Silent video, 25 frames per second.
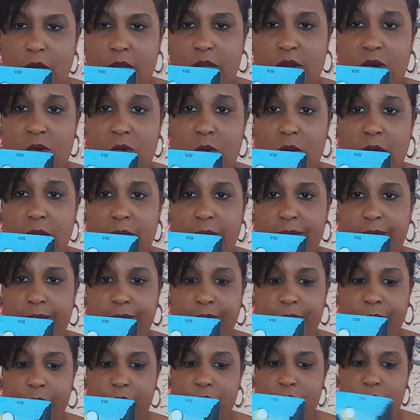away,
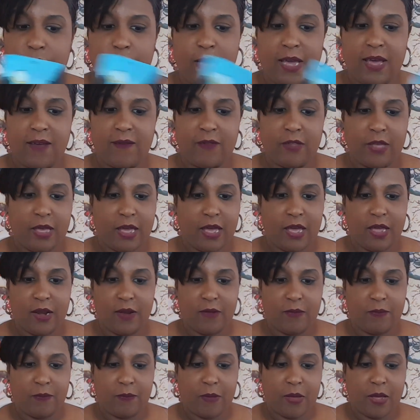because we have the Eight
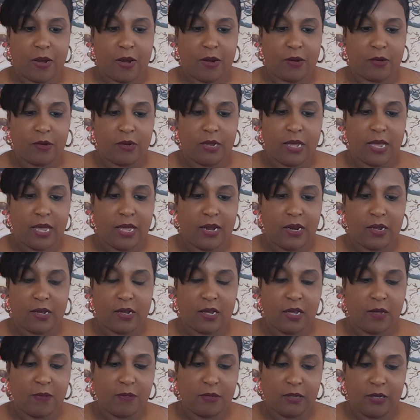of
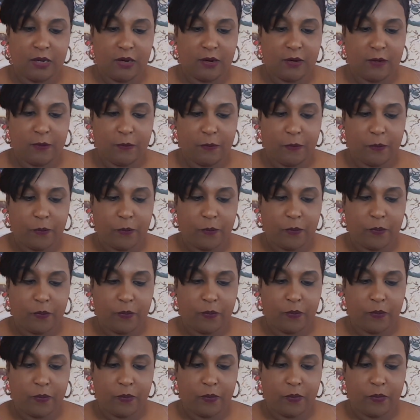Cups here.
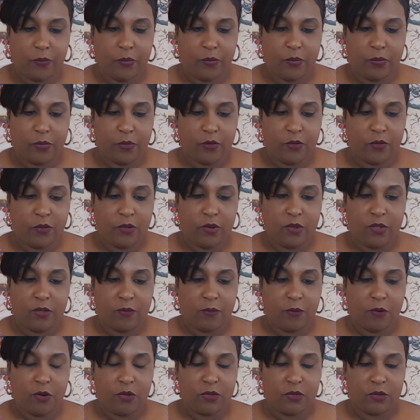So this
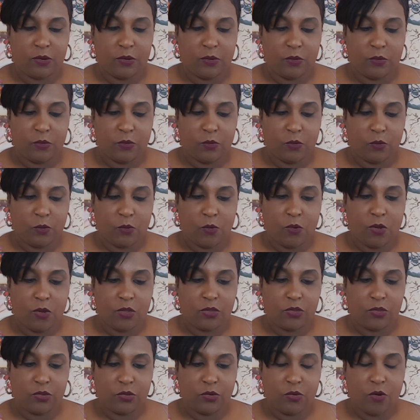person
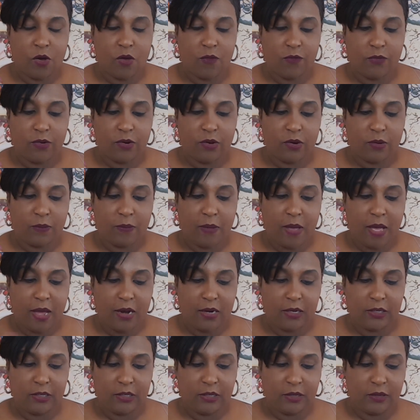wants to offer an
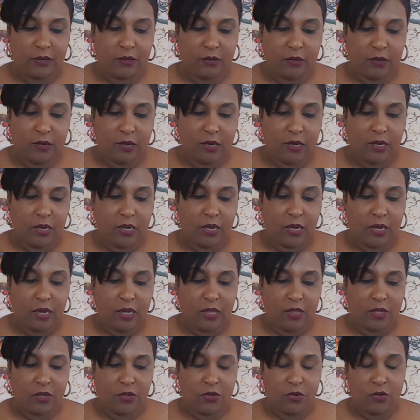apology,
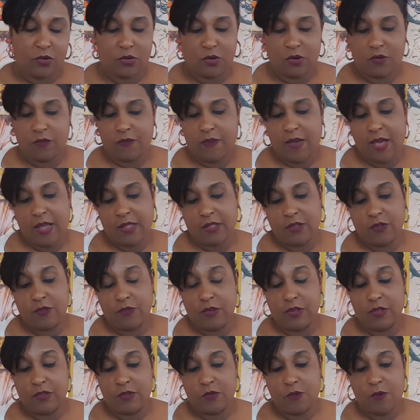either due to the fact the
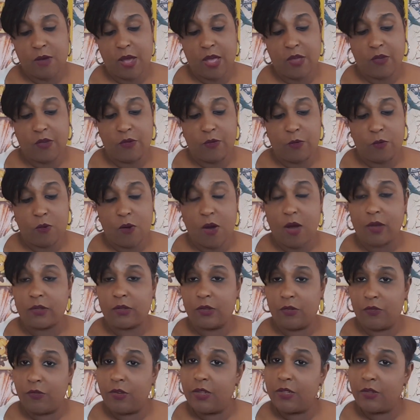reason why you walked away,